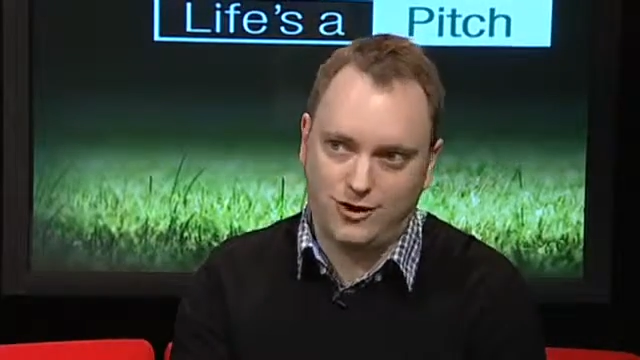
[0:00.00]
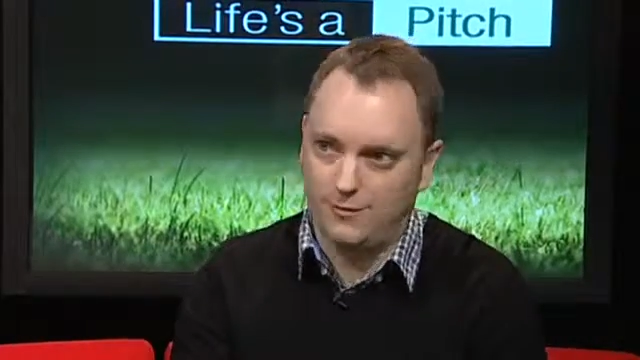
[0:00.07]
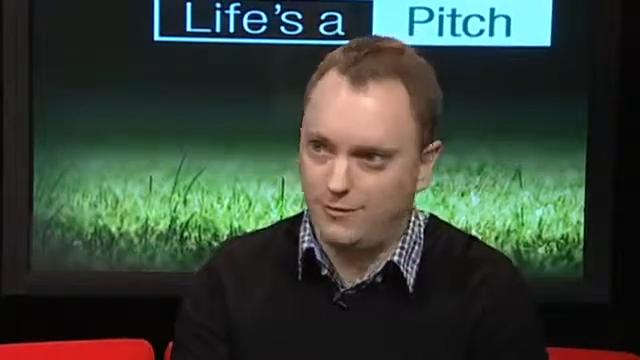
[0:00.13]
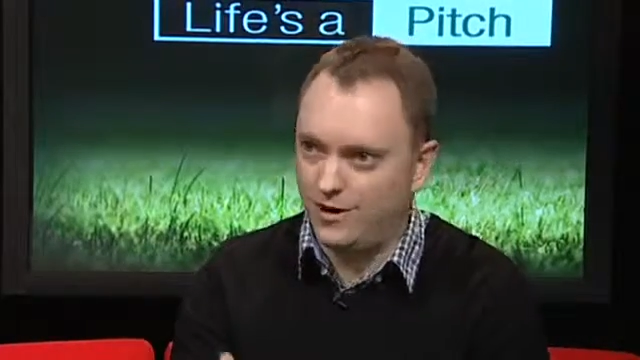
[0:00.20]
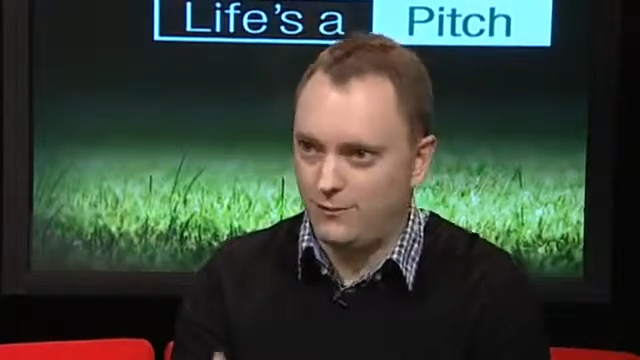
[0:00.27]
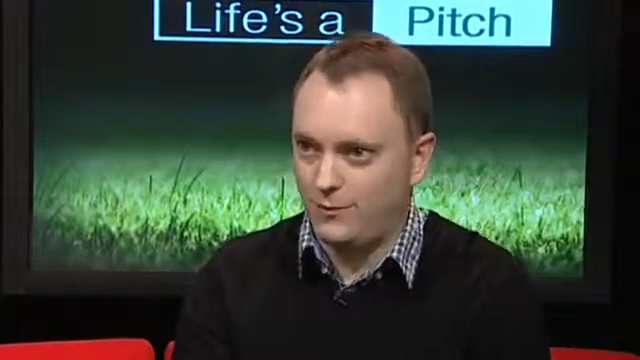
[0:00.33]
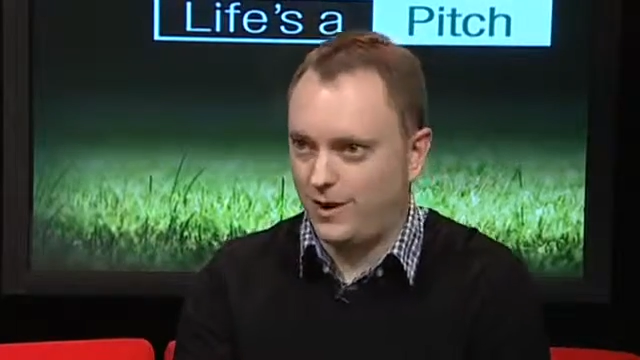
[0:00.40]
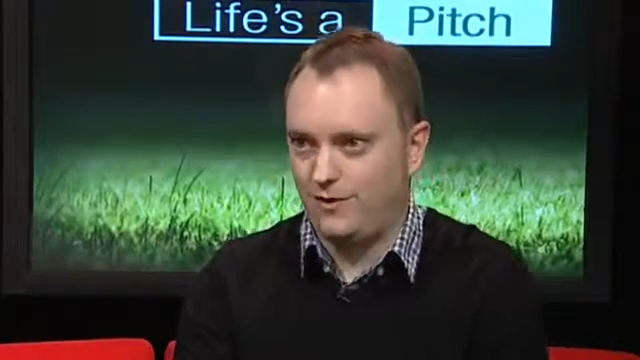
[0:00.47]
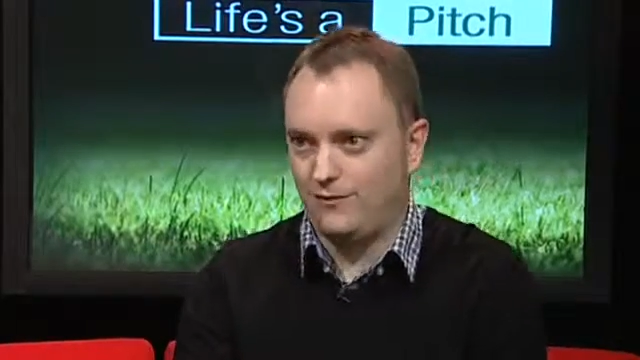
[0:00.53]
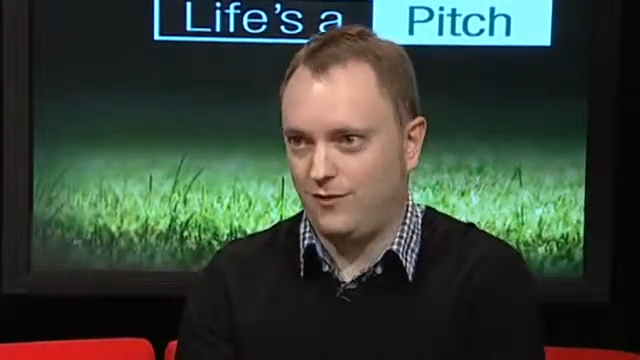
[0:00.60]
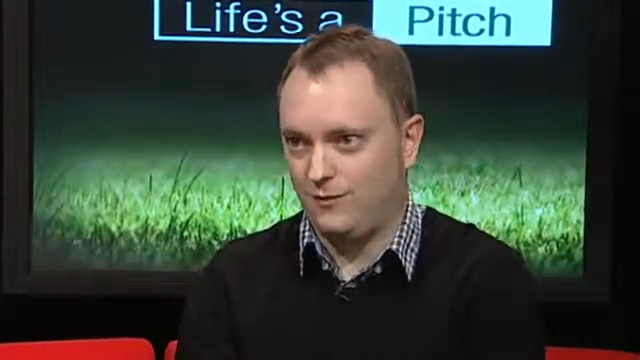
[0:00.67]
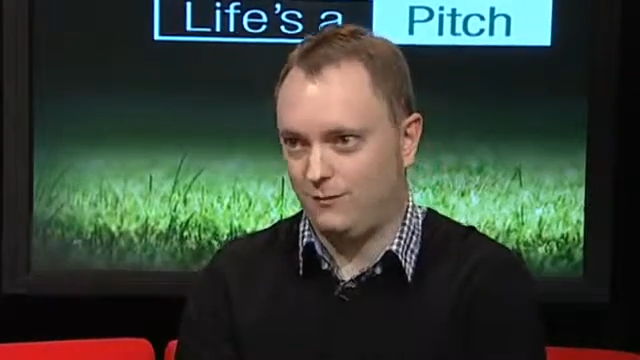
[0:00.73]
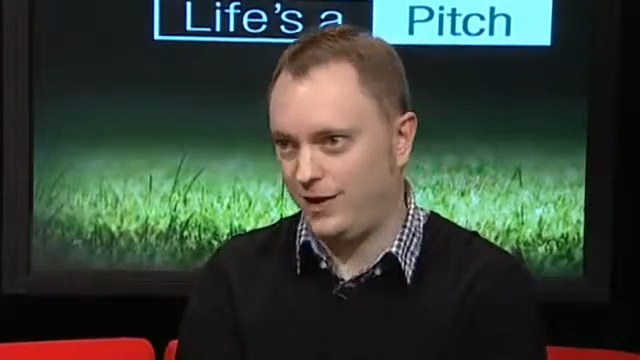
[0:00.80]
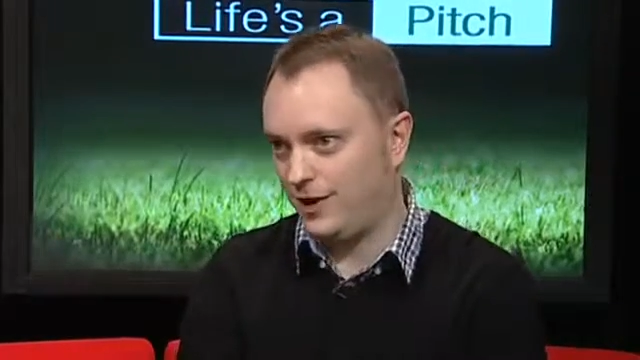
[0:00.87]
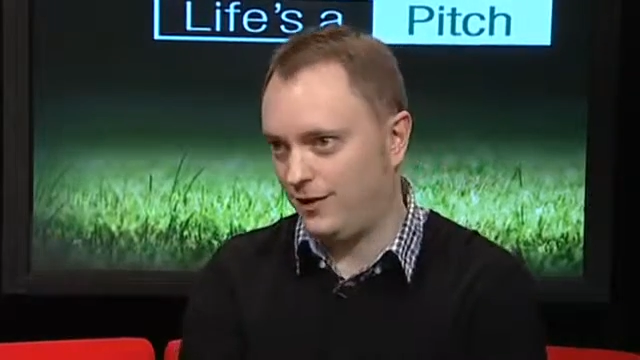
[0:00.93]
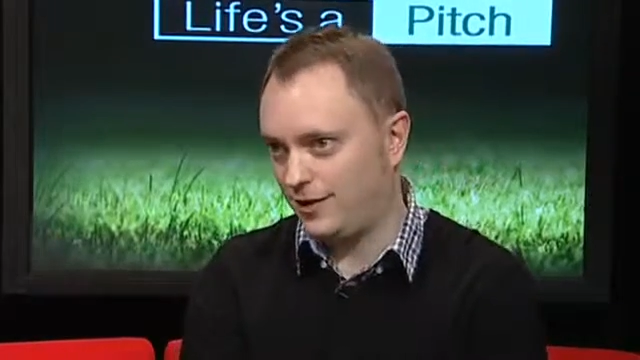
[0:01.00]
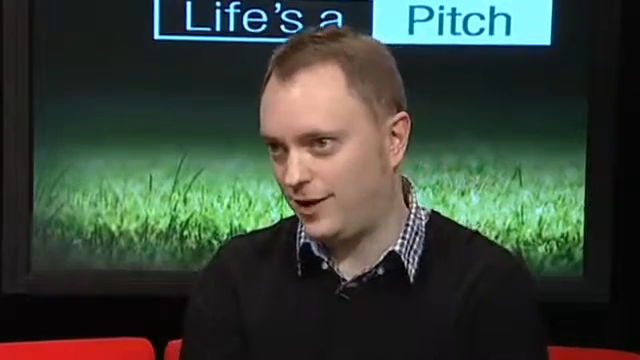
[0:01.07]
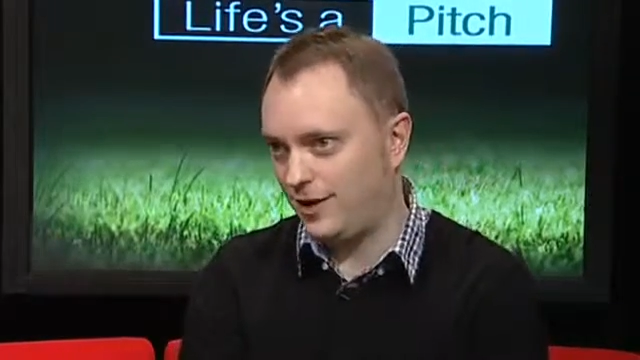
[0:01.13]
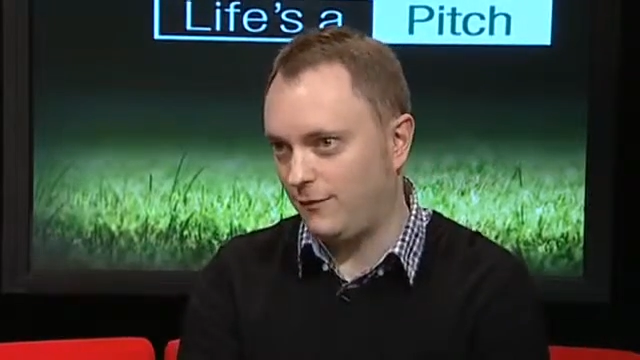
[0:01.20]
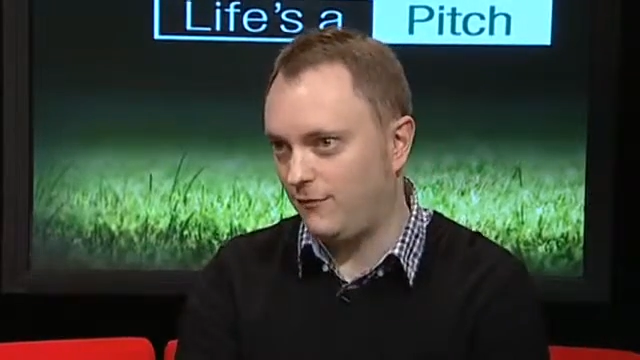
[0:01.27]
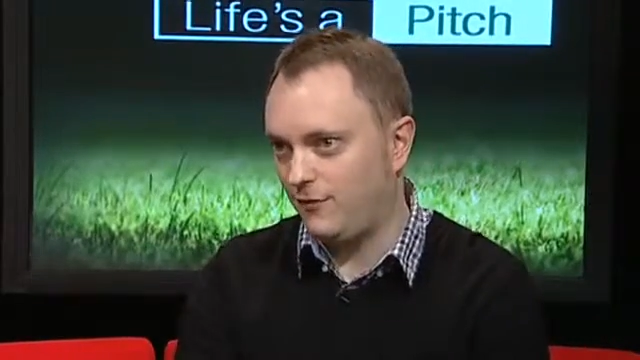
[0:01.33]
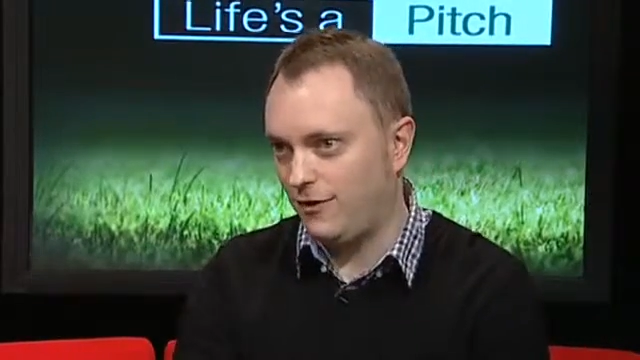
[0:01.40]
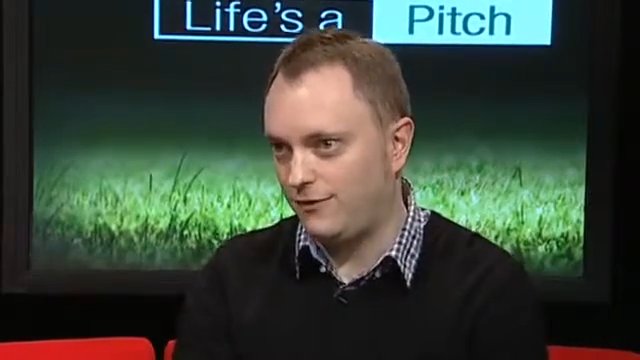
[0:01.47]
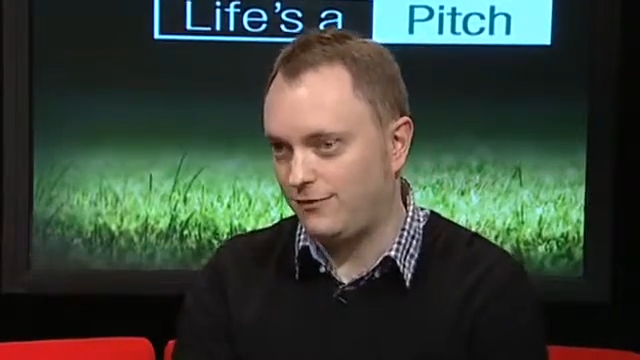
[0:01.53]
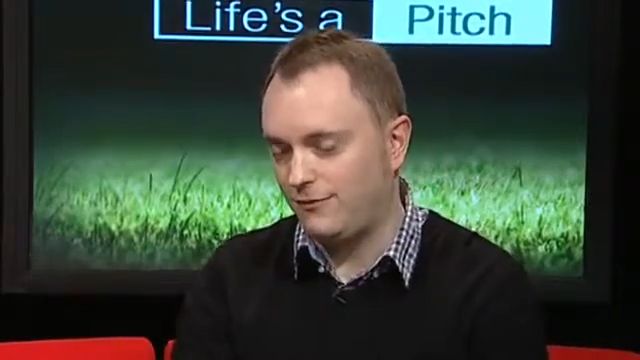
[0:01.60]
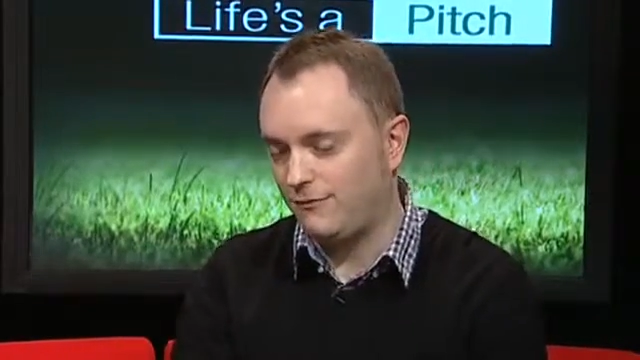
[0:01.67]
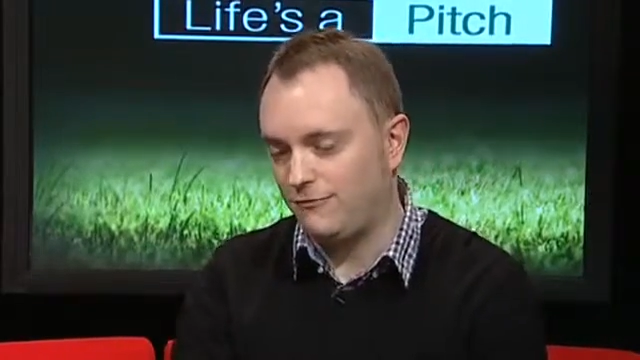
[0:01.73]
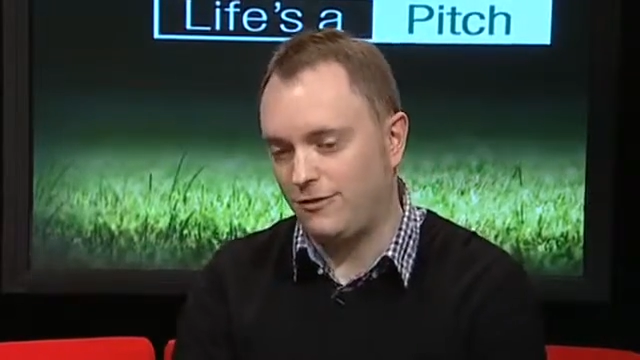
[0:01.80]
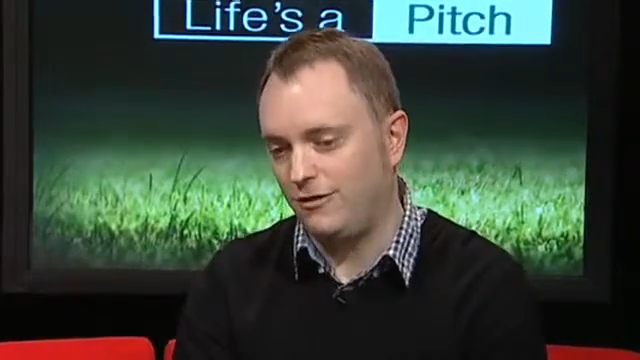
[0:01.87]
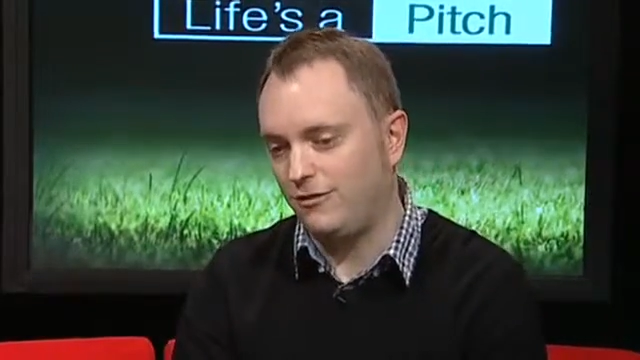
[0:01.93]
He might be been at the club in various
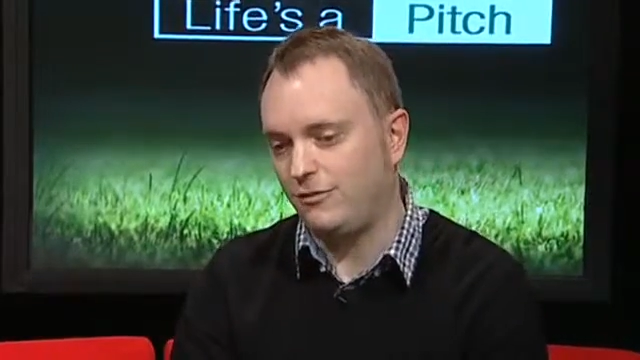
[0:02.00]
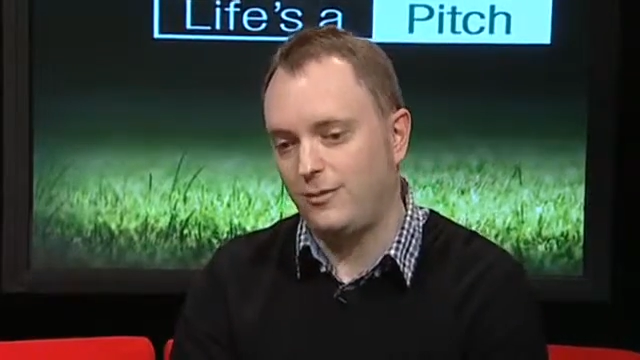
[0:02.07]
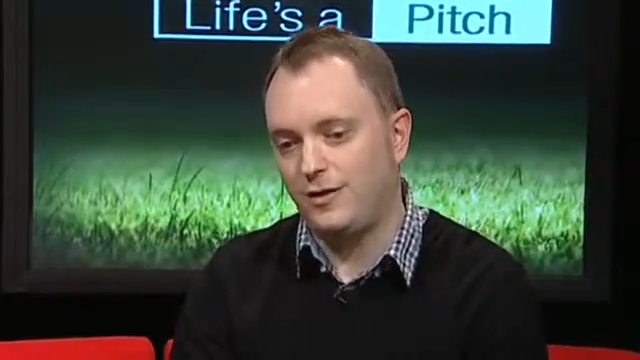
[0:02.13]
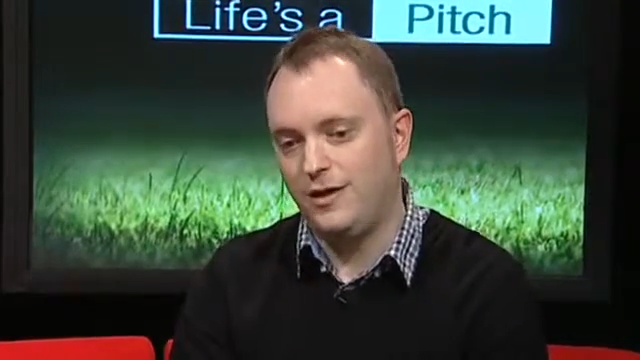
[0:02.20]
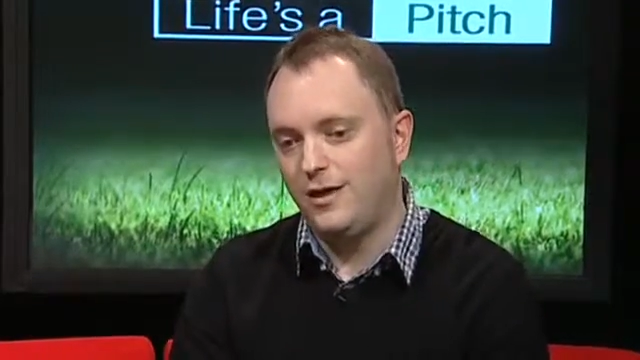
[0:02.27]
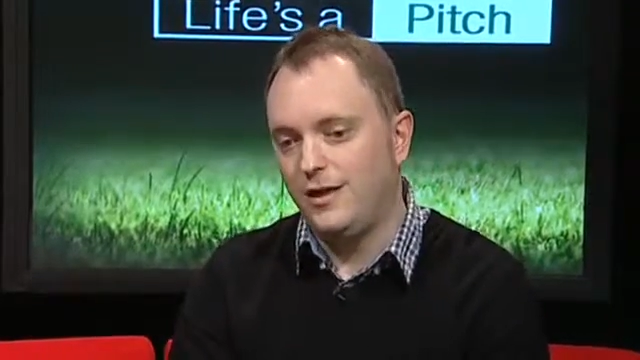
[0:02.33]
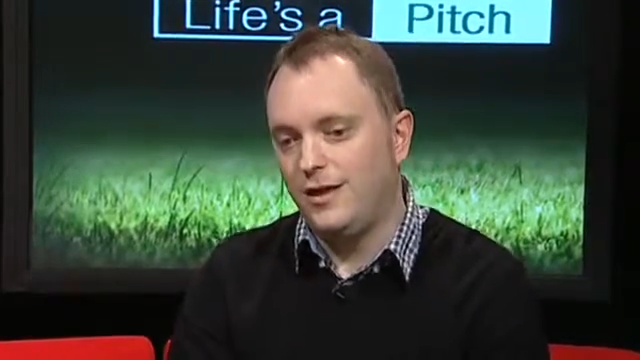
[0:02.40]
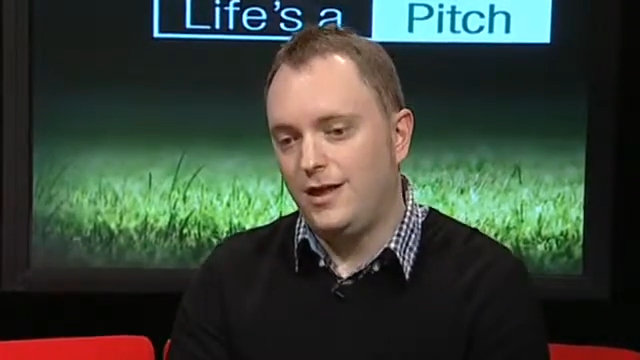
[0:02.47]
different roles, but